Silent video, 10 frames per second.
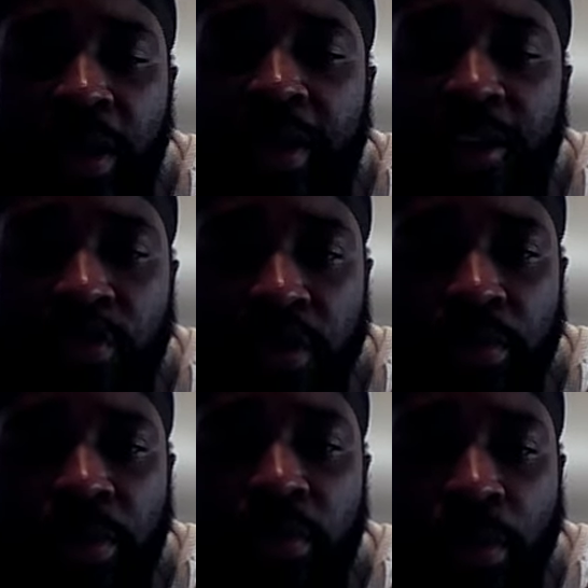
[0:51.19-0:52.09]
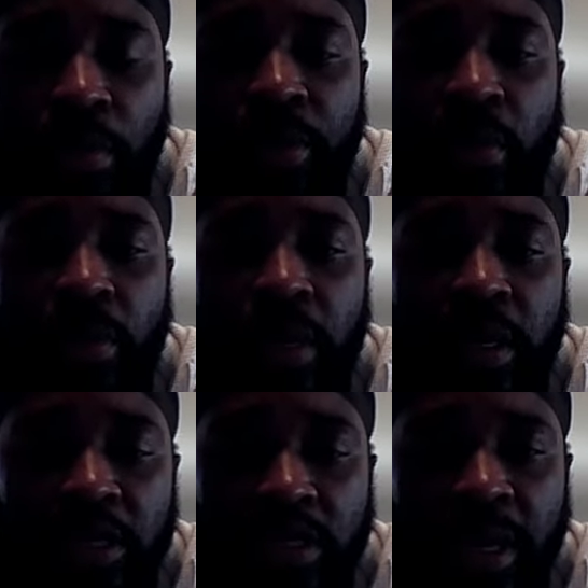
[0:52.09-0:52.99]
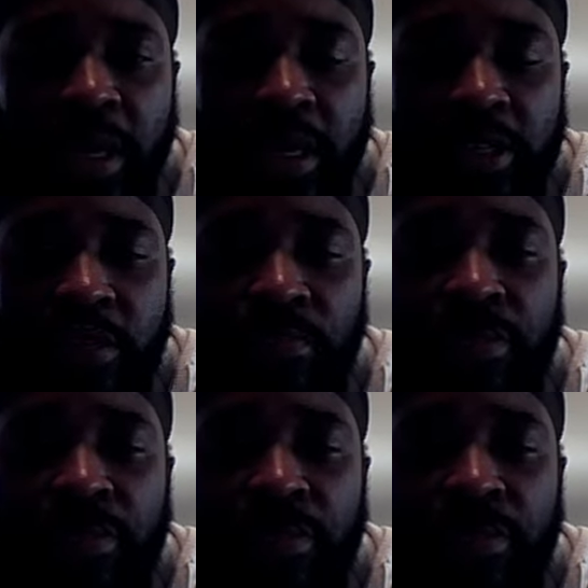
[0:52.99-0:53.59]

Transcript: And it's very important that we understand this.